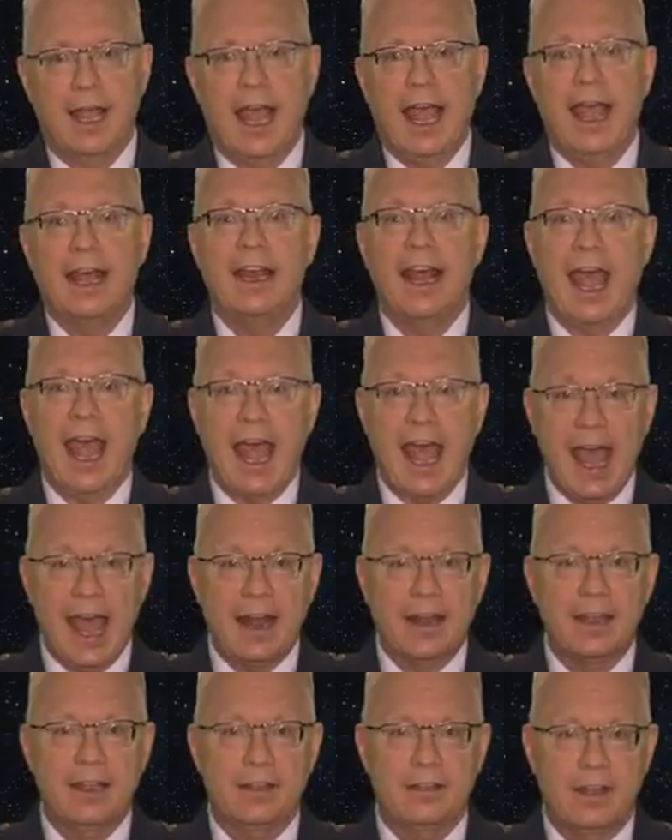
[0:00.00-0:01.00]
And
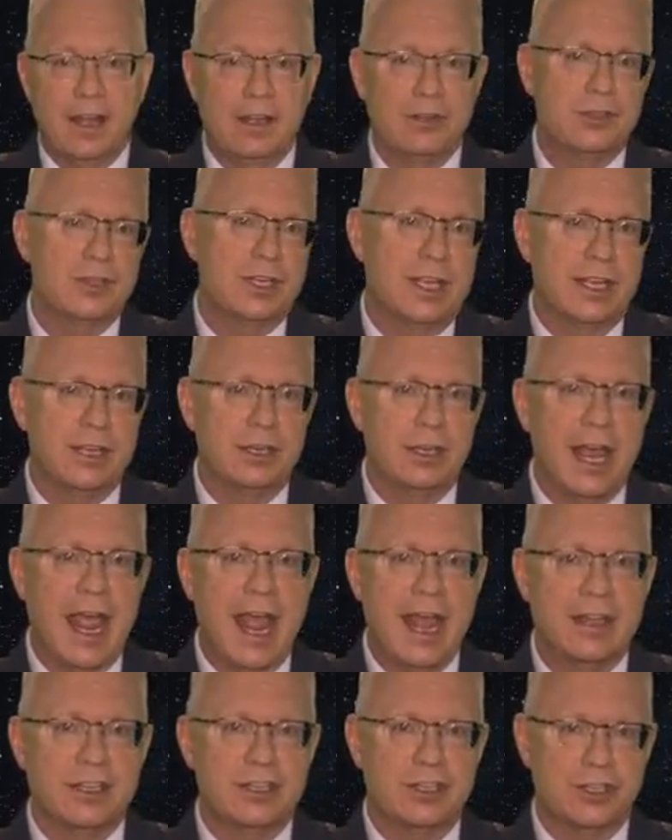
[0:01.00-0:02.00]
adding those
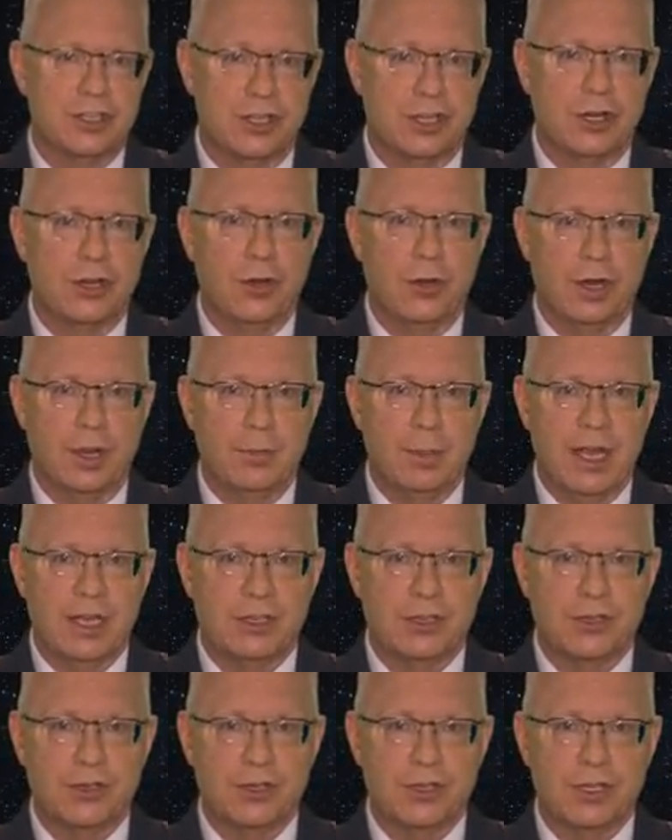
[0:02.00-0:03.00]
enhanced security
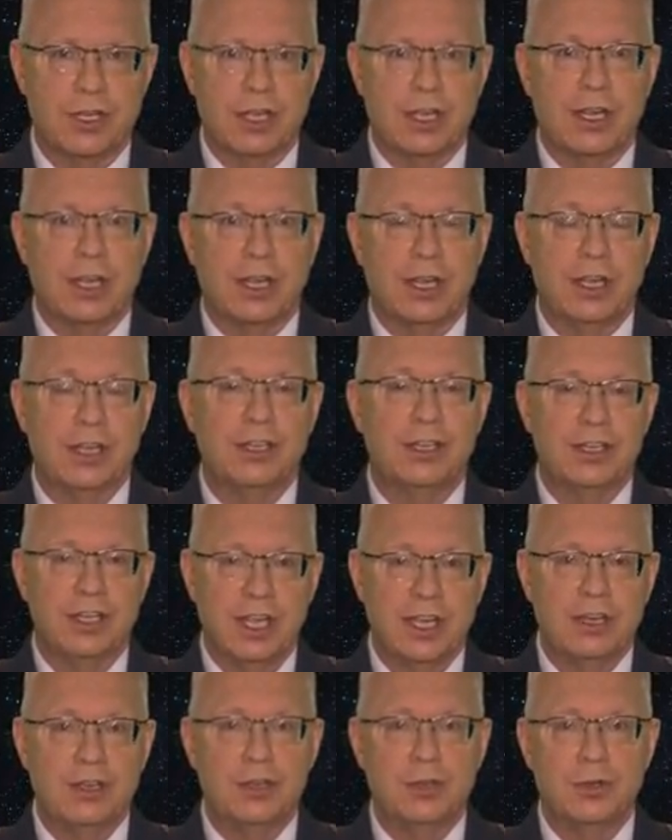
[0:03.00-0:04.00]
measures
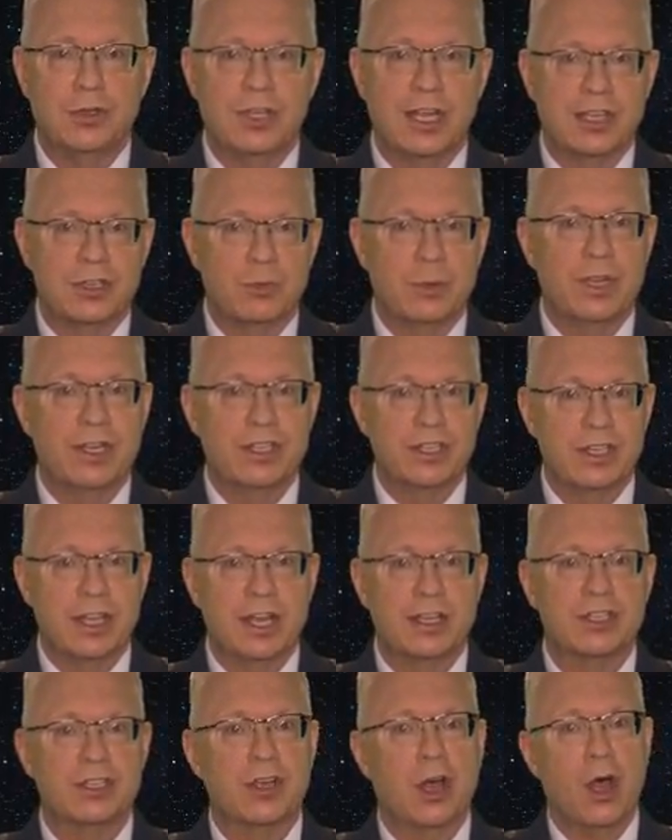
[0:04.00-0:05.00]
continues as we
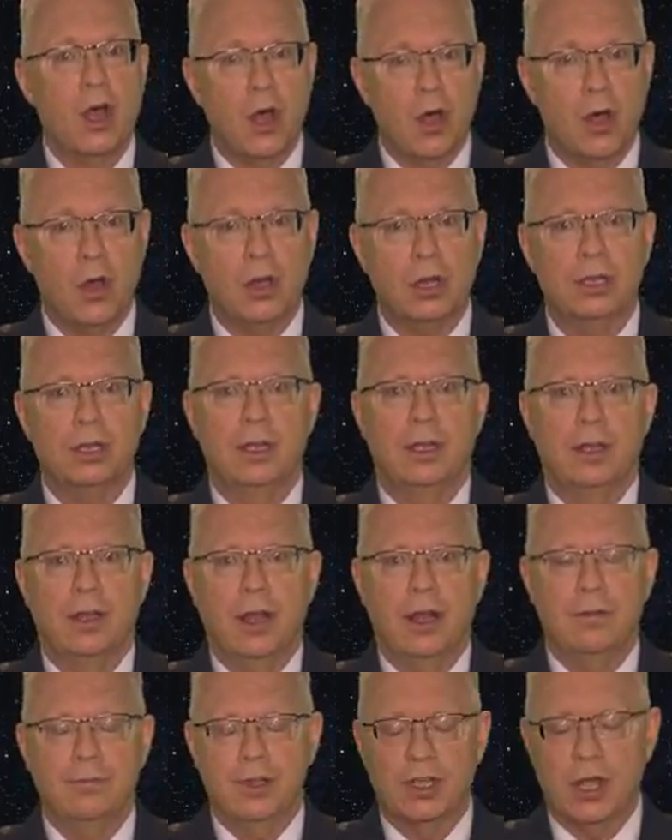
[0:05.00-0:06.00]
assess all
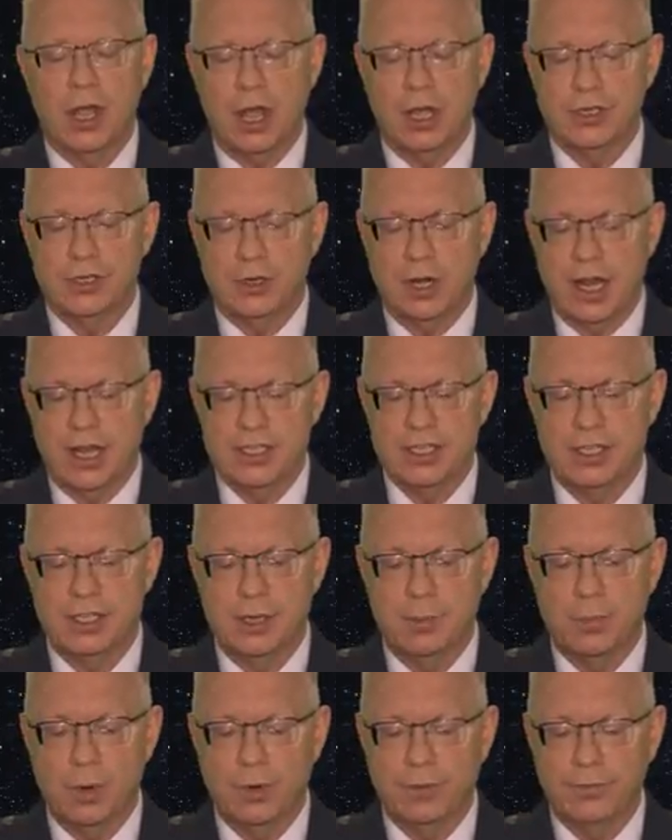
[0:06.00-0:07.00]
of the contracts in
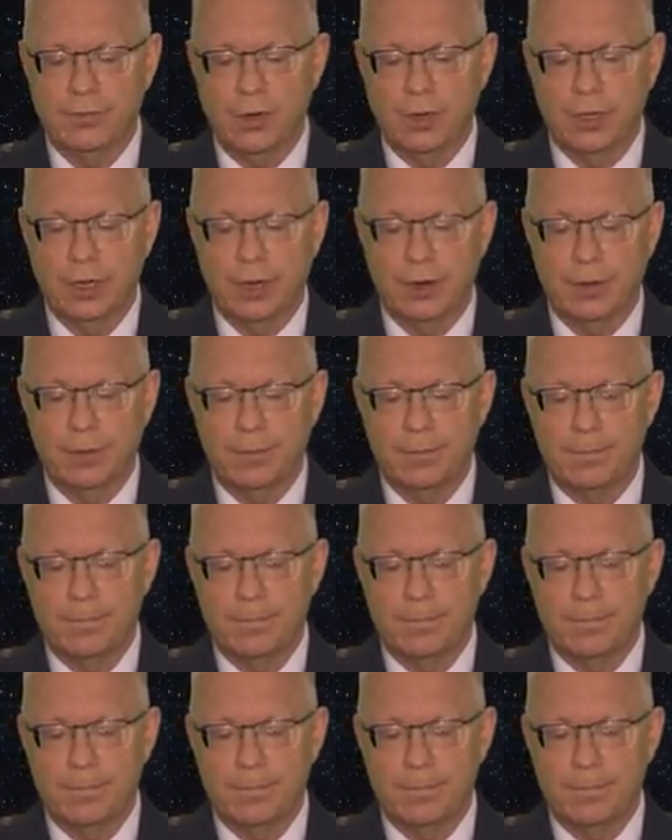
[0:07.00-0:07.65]
the portfolio.